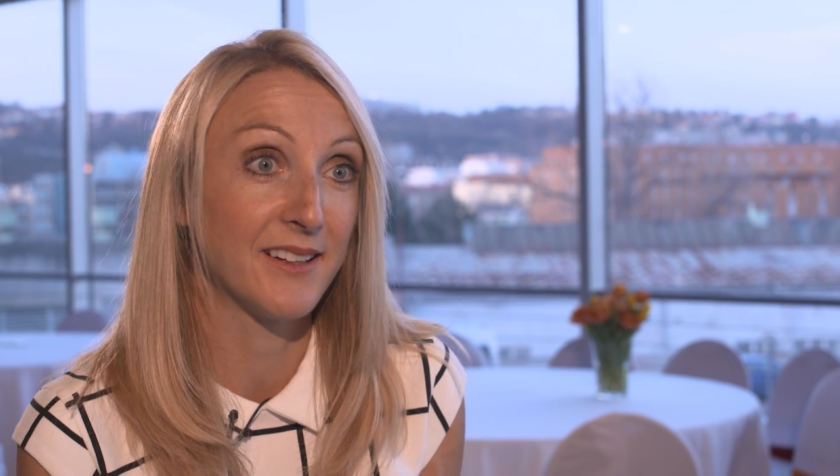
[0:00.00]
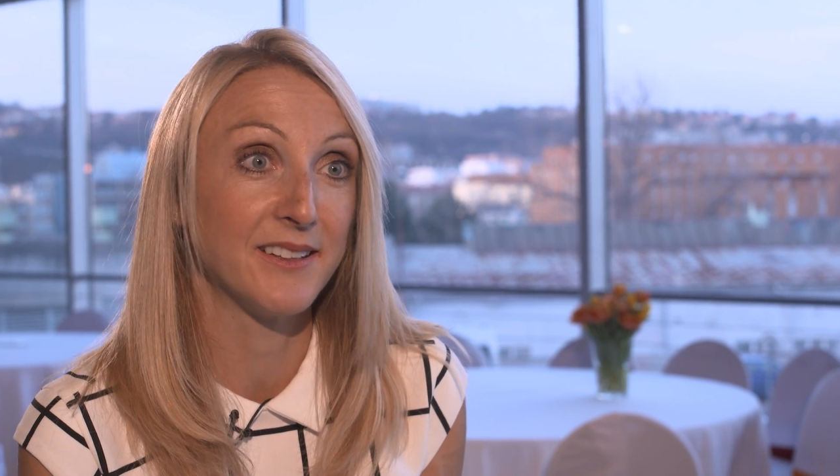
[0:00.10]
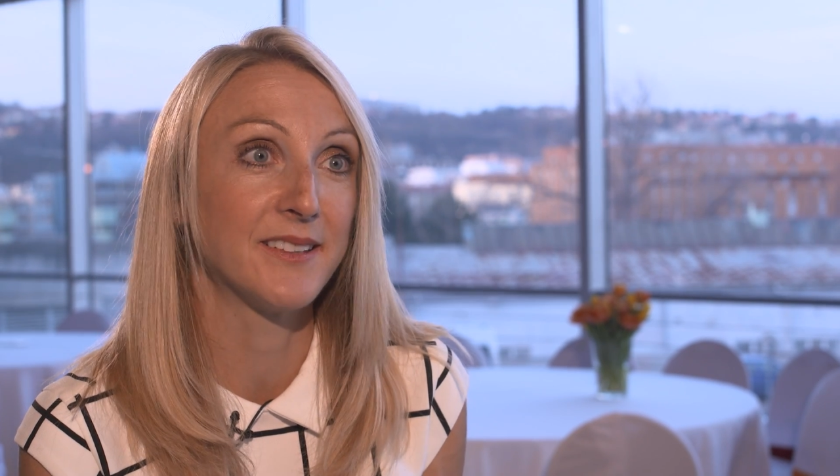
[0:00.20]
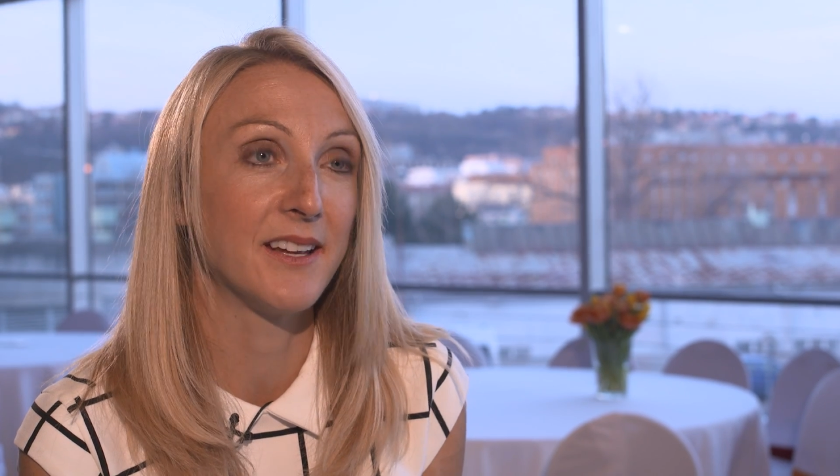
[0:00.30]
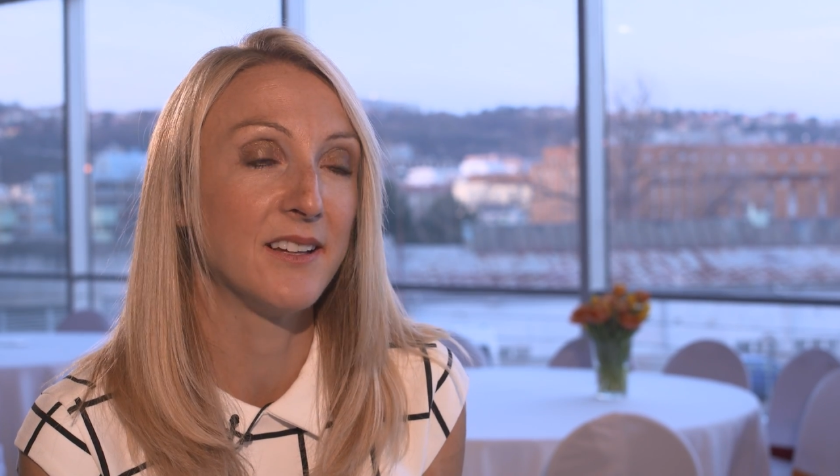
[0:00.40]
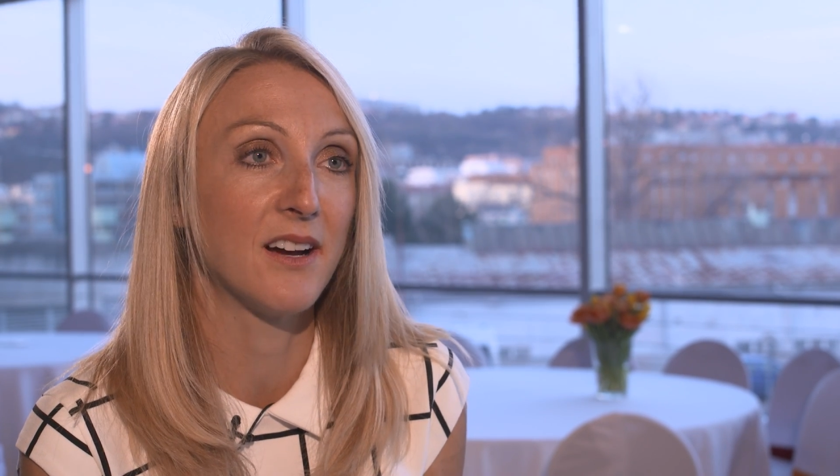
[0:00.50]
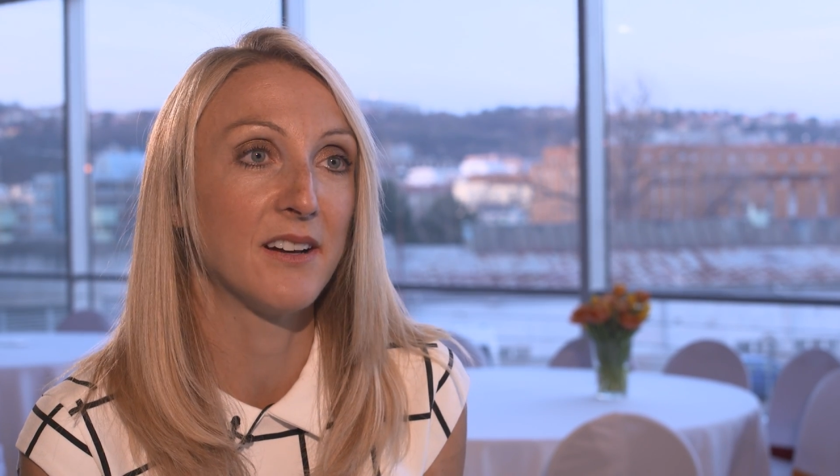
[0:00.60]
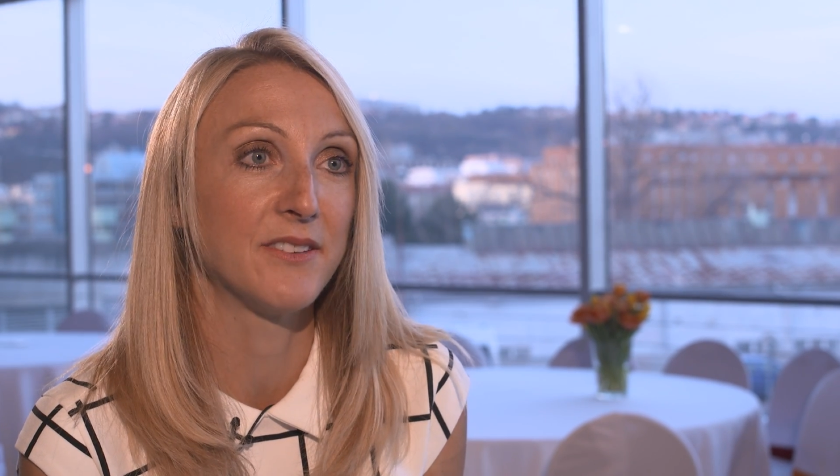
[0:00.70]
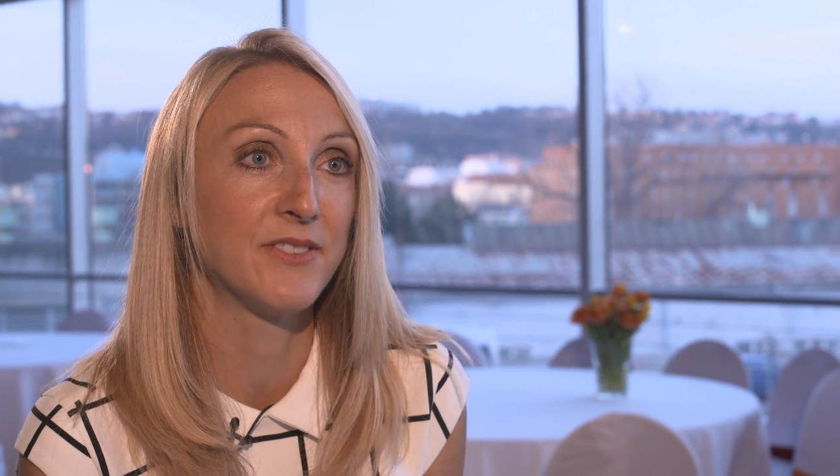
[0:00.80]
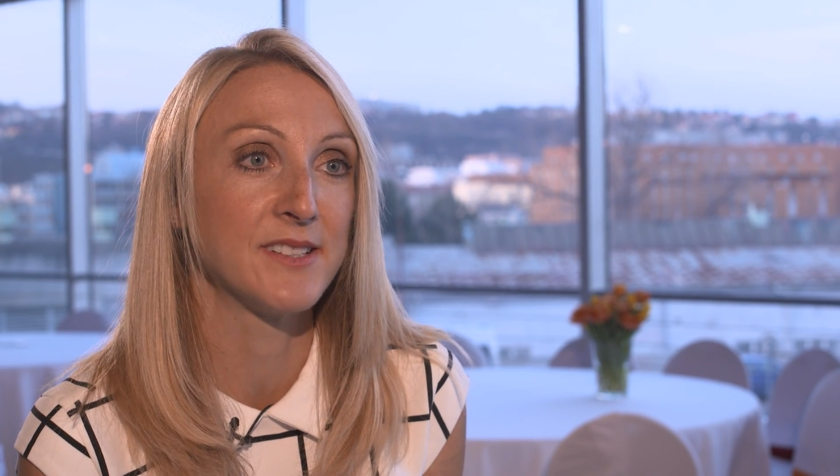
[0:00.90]
Like you say,
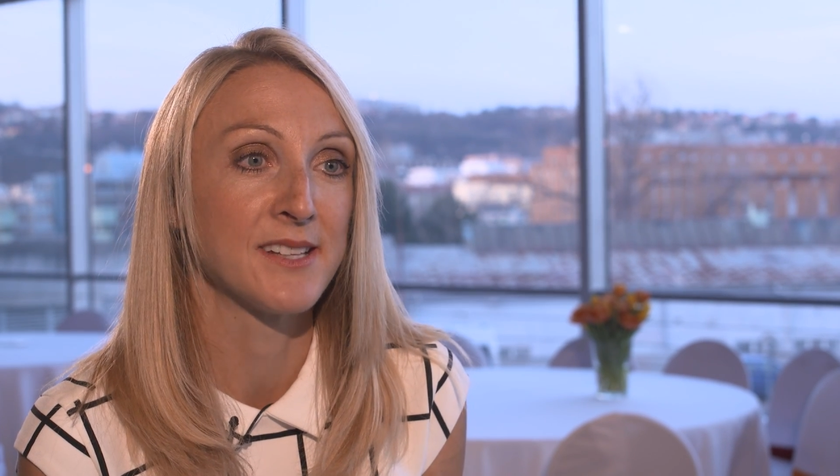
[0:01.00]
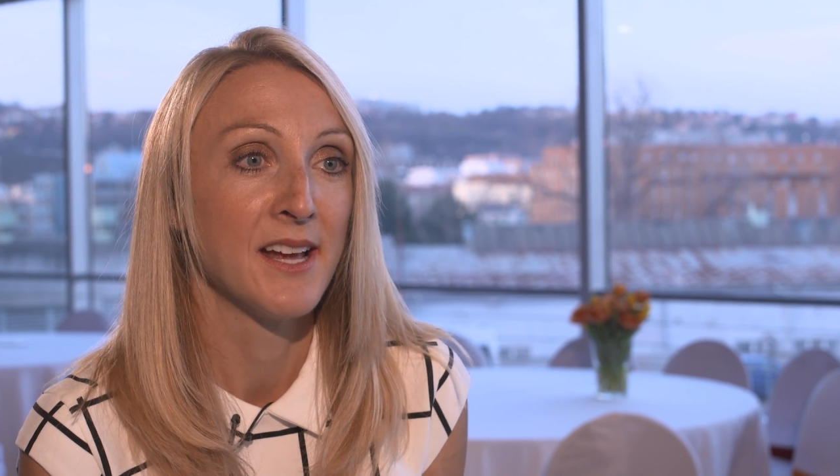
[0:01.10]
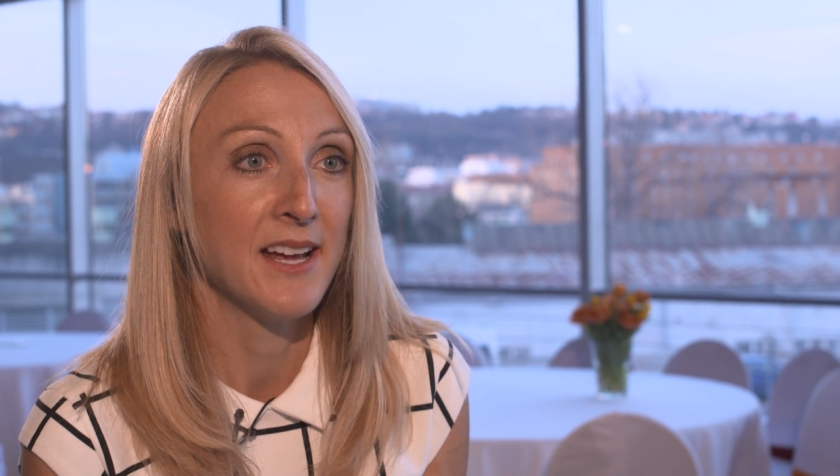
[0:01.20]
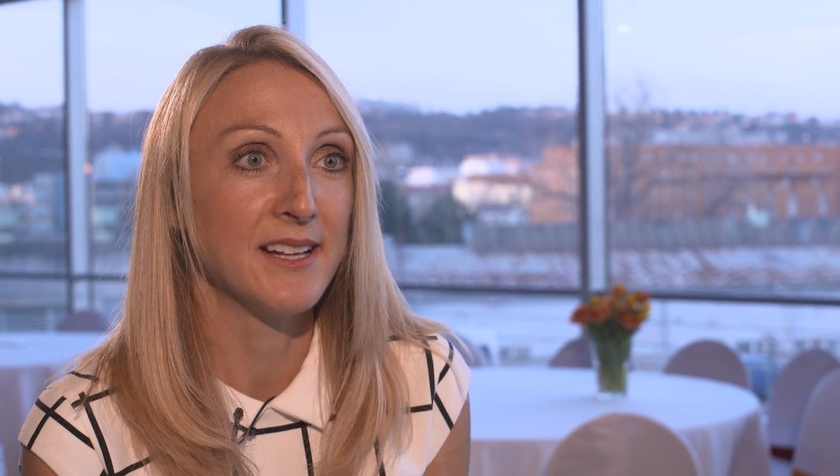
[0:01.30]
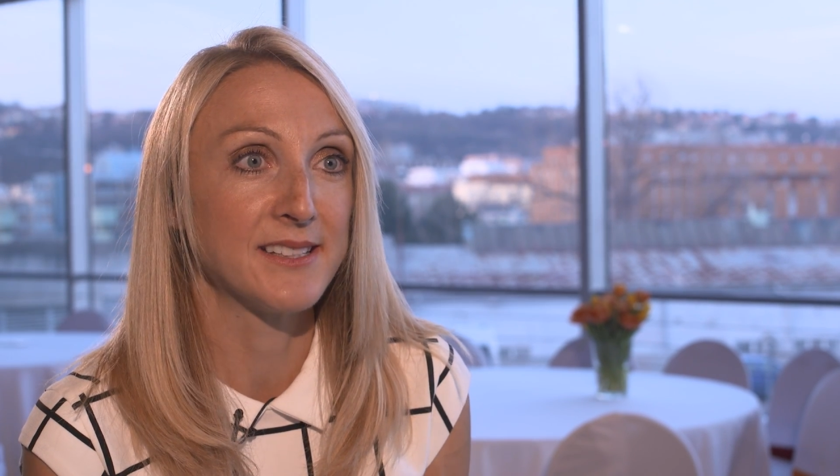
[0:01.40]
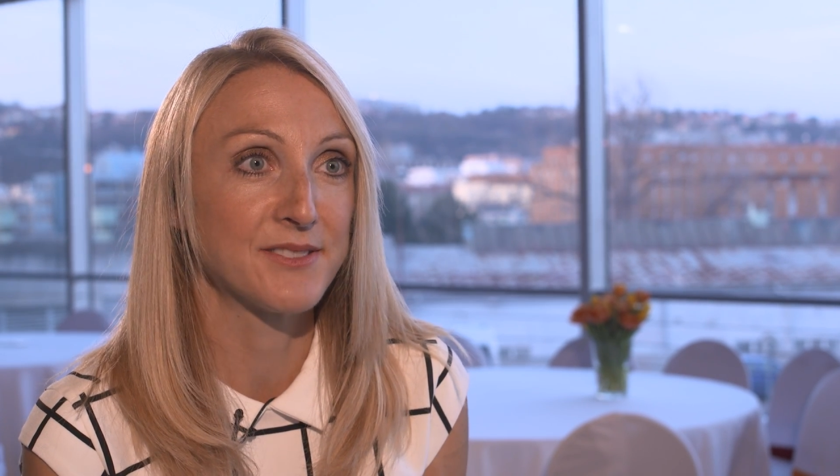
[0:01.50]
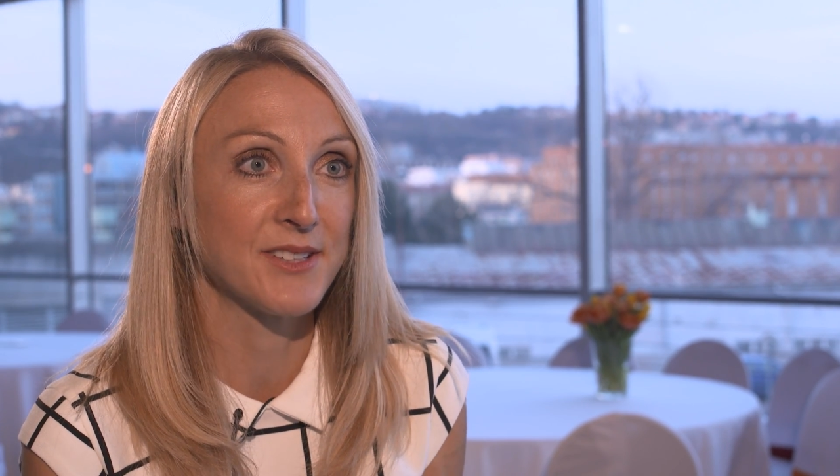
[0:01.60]
Cardiff it's